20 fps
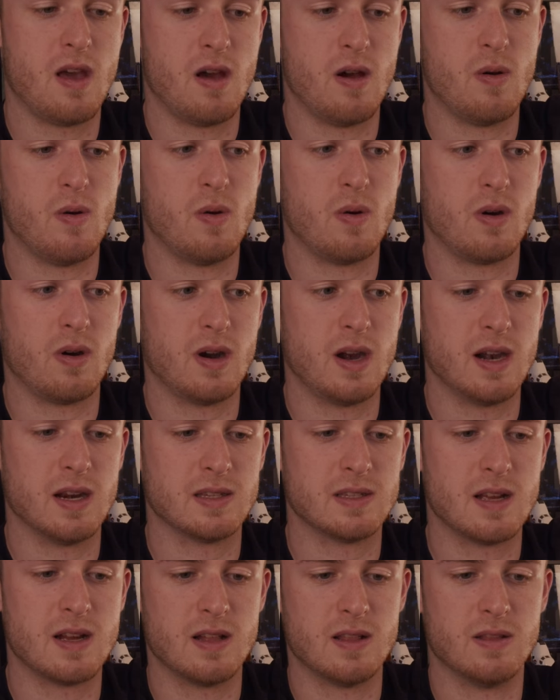or and
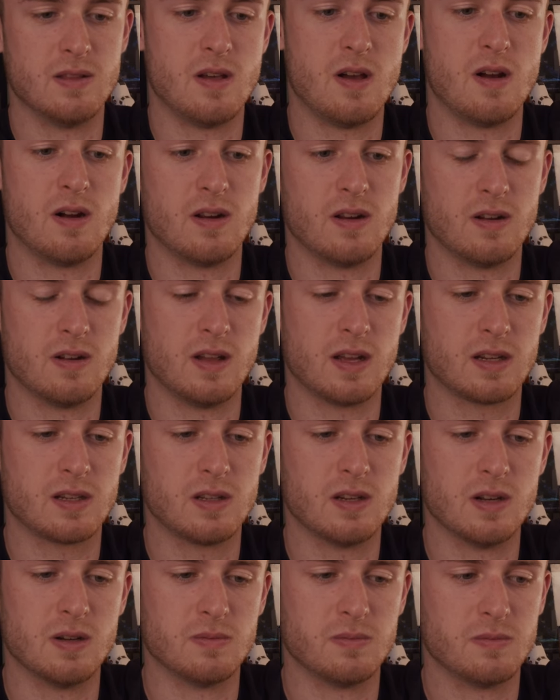it's not long like
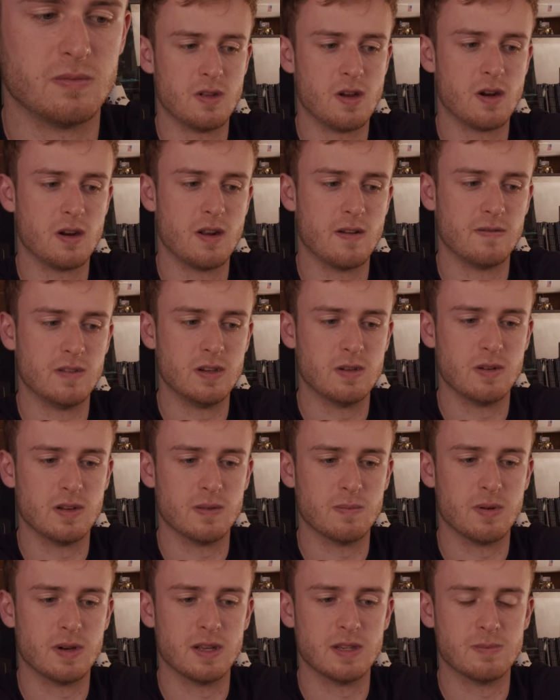you know long enough that you
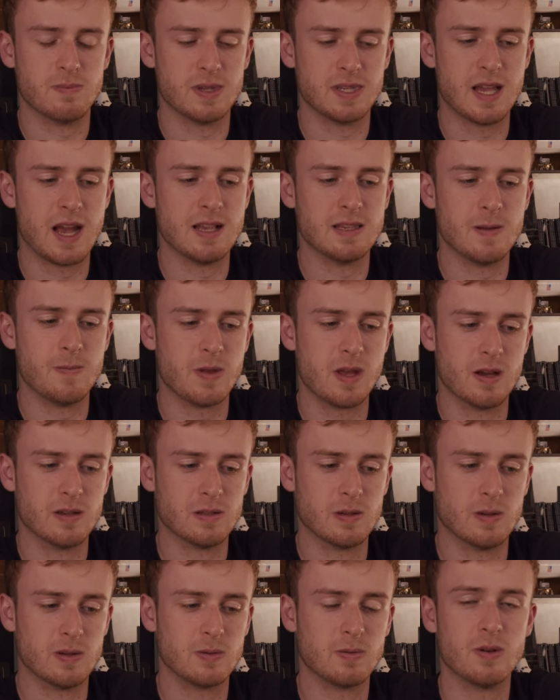can put it beside something
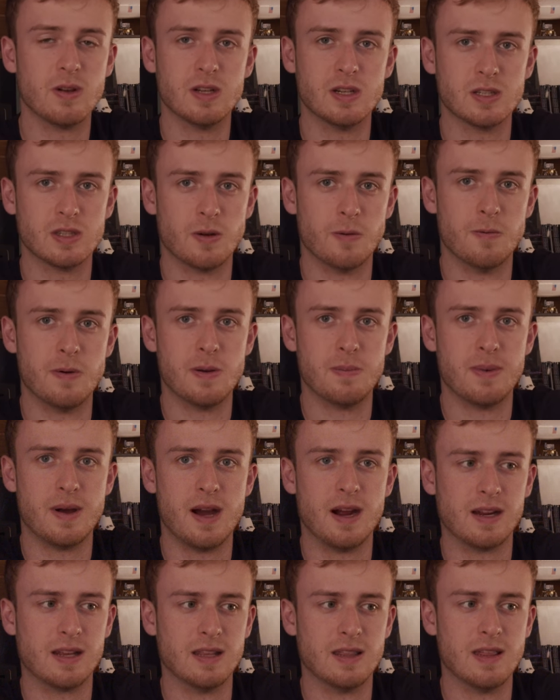else. So it's really just a one
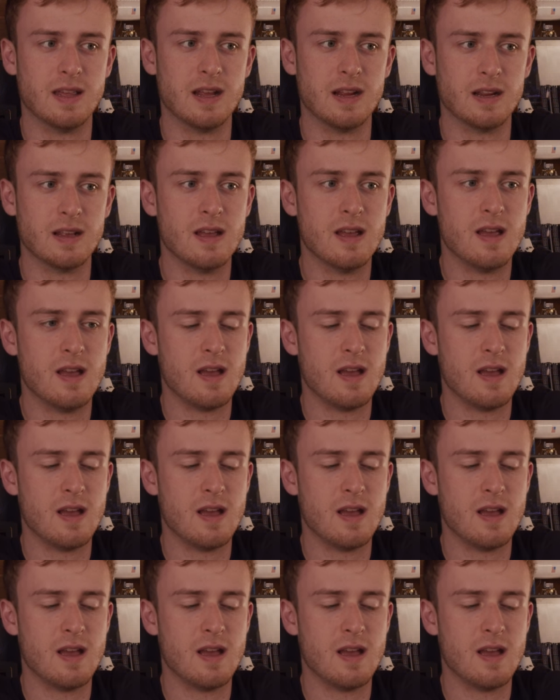pocket thing.